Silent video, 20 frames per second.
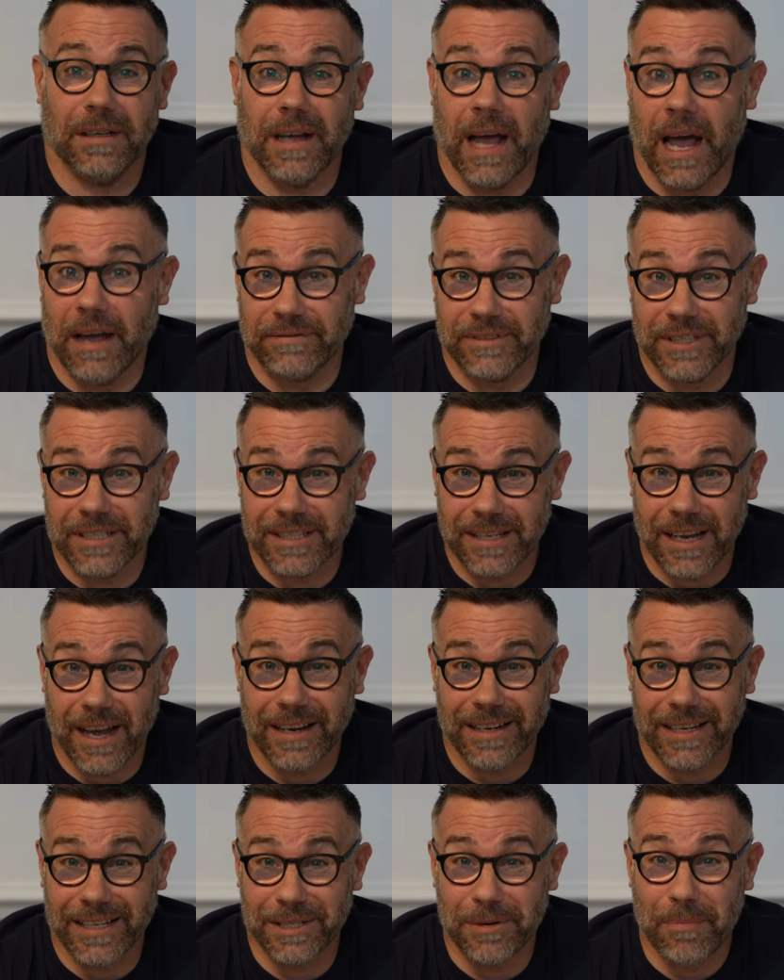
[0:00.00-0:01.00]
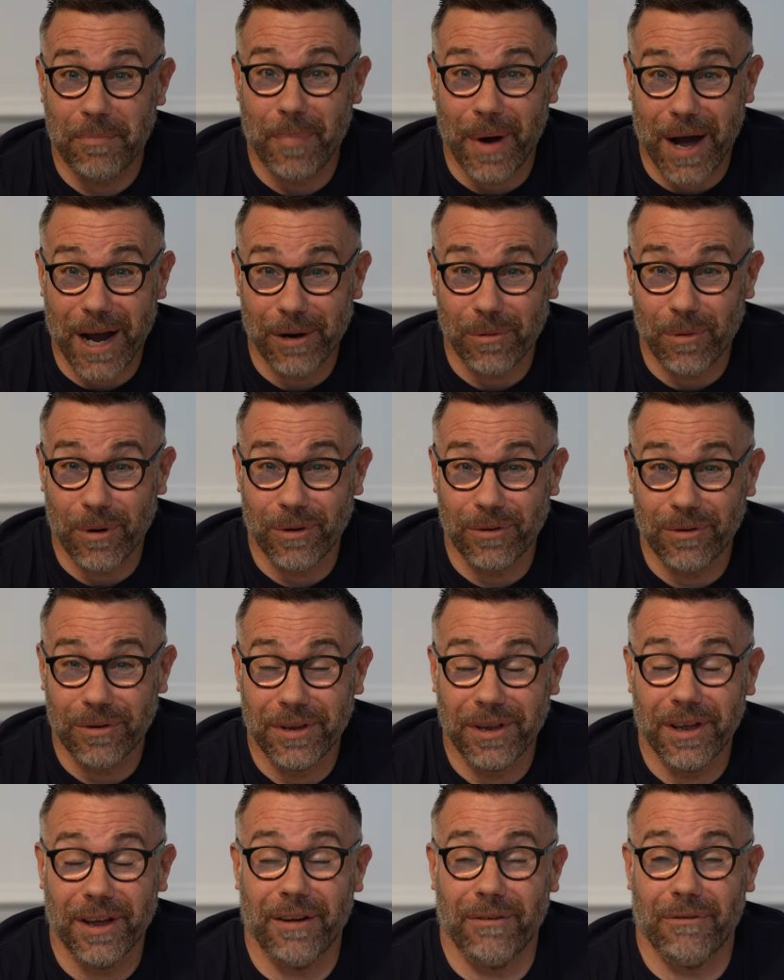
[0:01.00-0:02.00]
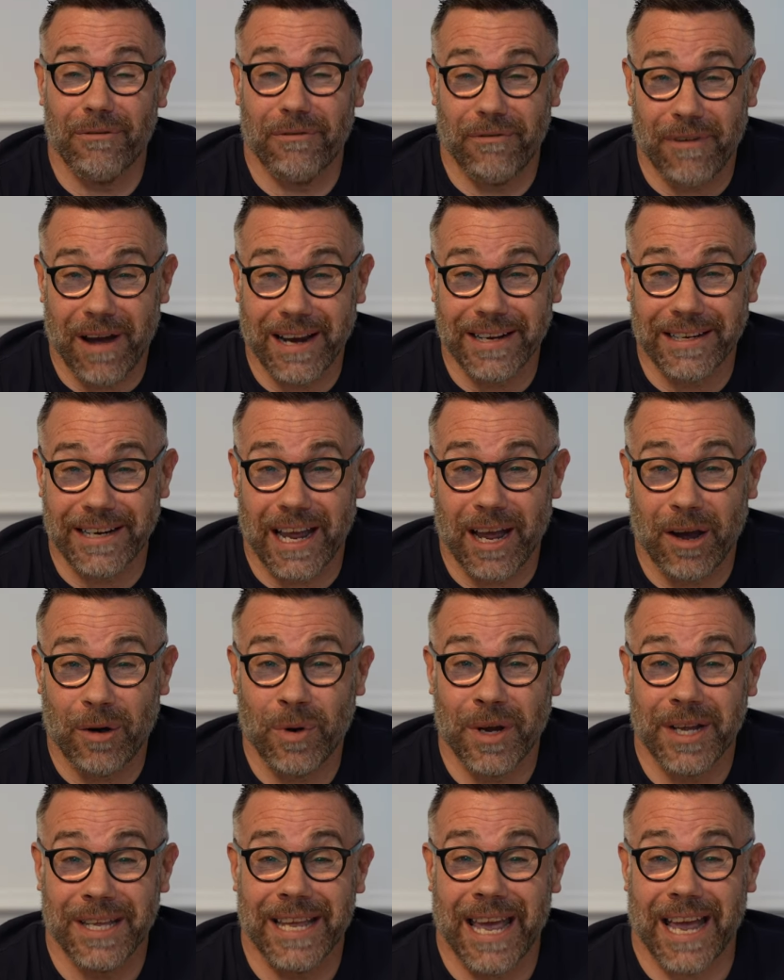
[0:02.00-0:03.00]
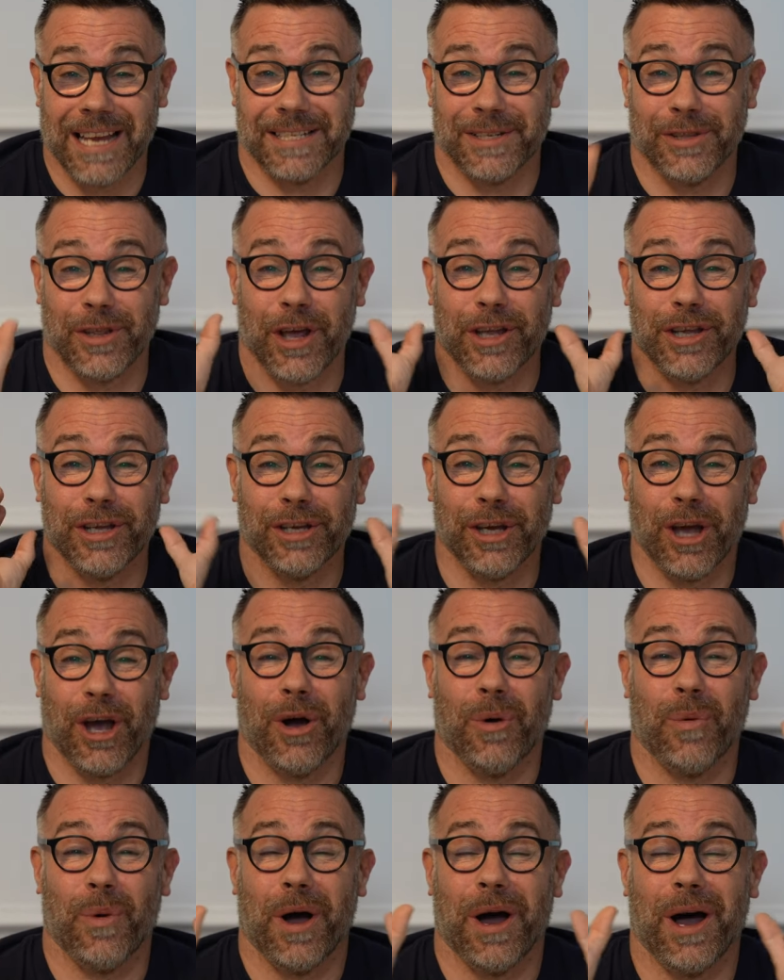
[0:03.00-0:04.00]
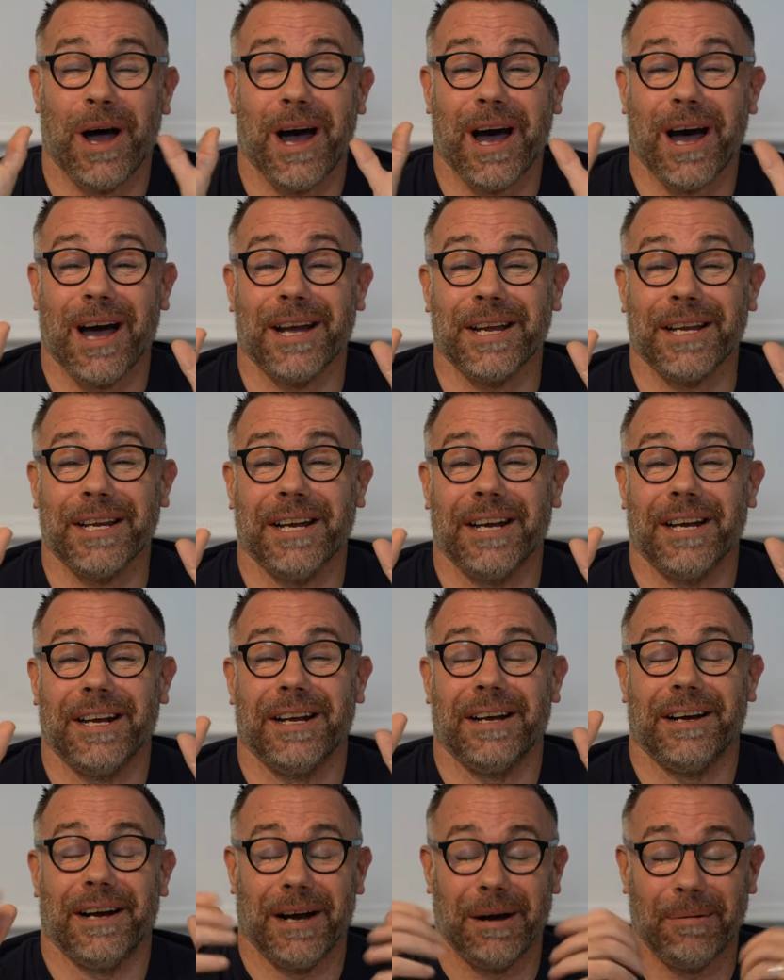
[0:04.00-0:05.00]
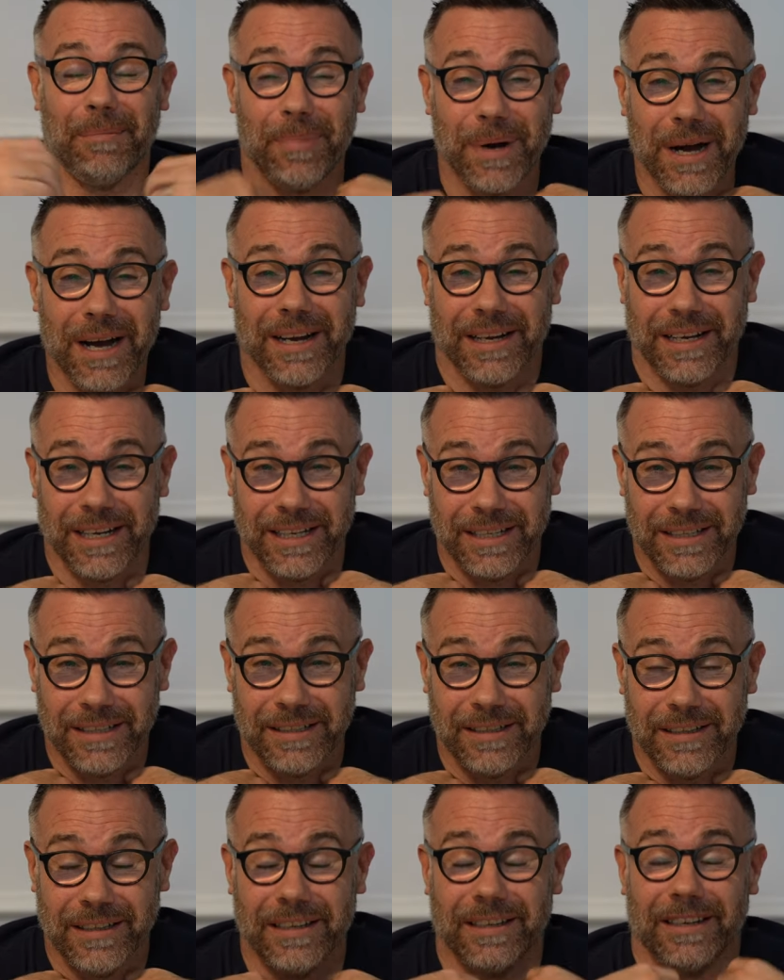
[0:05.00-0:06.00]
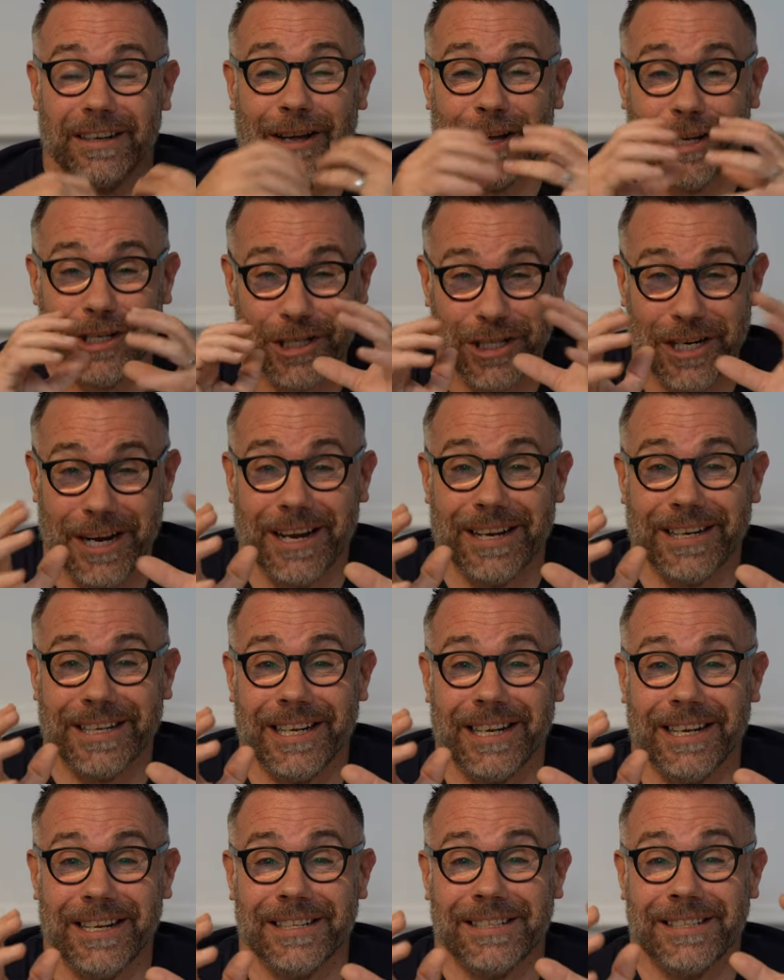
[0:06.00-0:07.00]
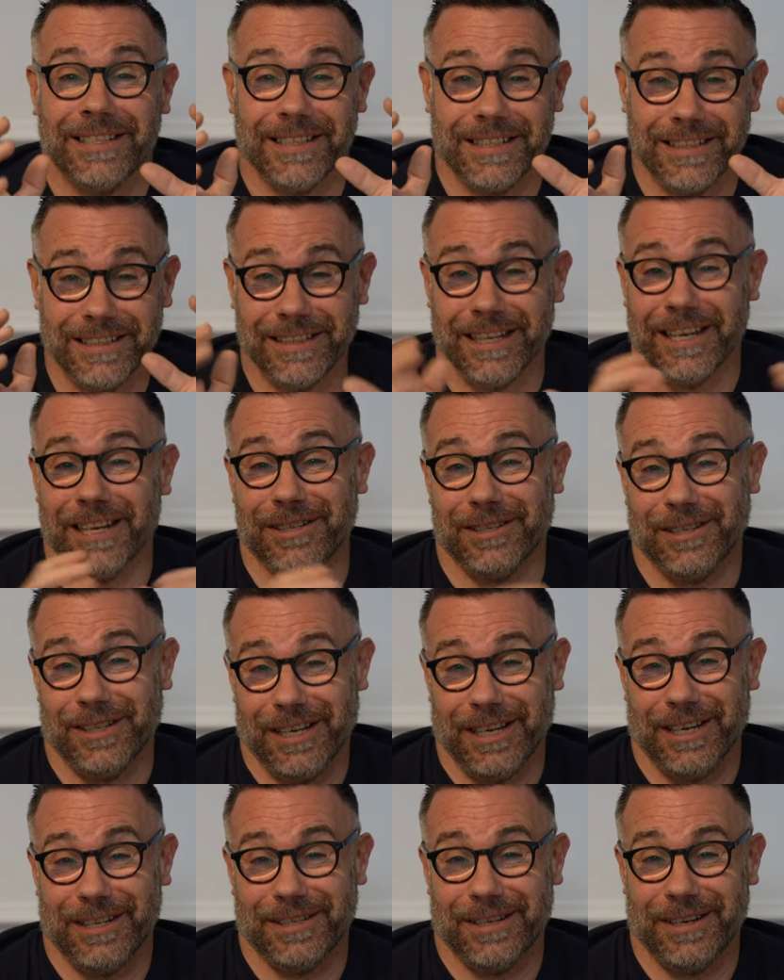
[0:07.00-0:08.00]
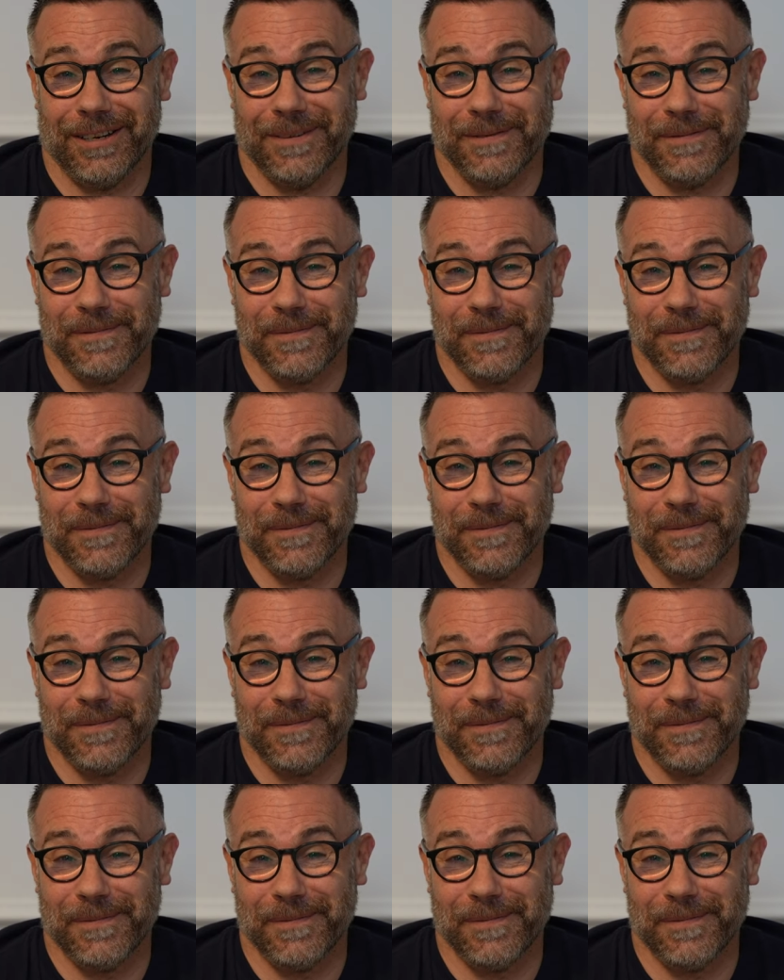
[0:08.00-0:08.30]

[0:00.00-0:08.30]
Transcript: I've decided to buy one and find out. Yes, there you go. I am buying a Chinese diesel heater.